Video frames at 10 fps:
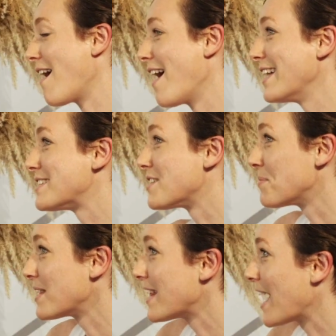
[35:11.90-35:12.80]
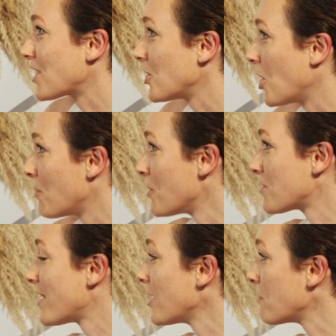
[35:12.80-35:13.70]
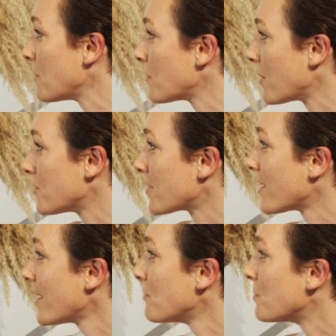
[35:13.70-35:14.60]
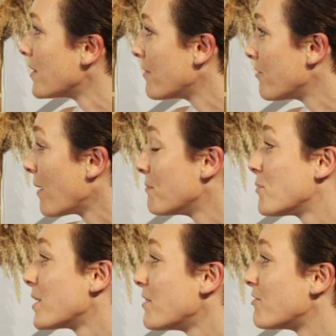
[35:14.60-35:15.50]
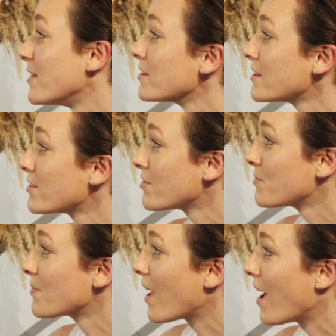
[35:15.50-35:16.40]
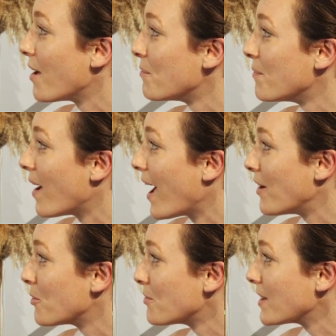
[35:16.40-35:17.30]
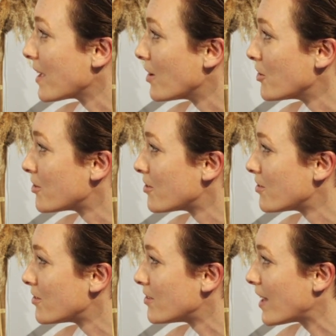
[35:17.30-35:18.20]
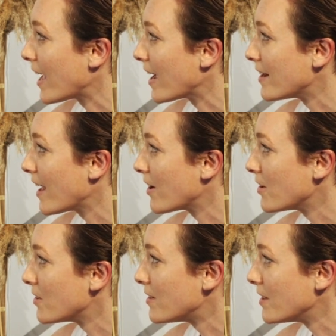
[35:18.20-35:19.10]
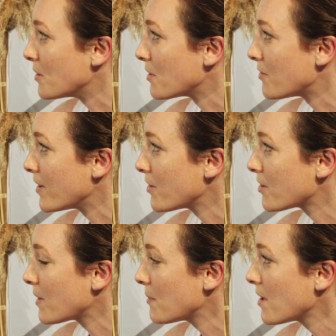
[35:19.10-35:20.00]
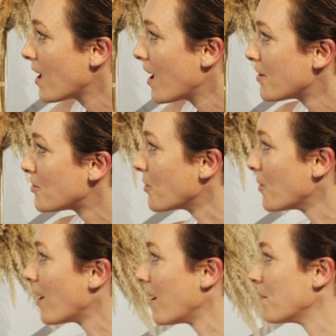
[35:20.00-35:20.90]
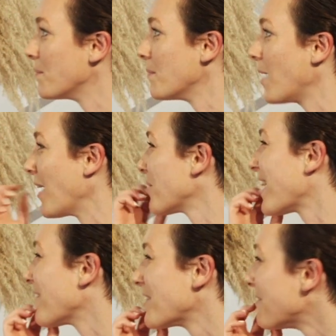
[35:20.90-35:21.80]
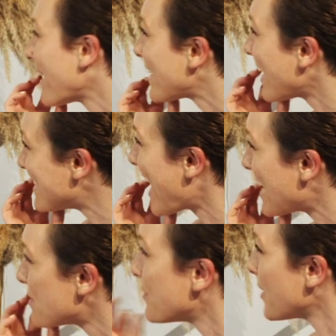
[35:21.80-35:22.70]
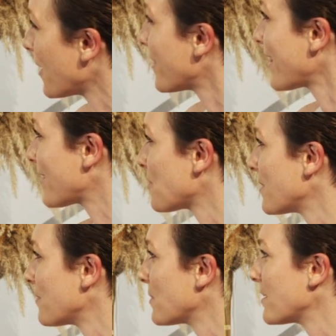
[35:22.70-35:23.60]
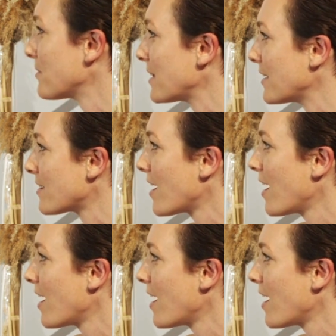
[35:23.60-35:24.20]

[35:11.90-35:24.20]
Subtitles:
It's something that actually almost killed me when I was a kid, but I'm pretty fearless. I don't really understand how to deal with fear sometimes. So I don't think I really recognize it as fear. I think that's what it really is.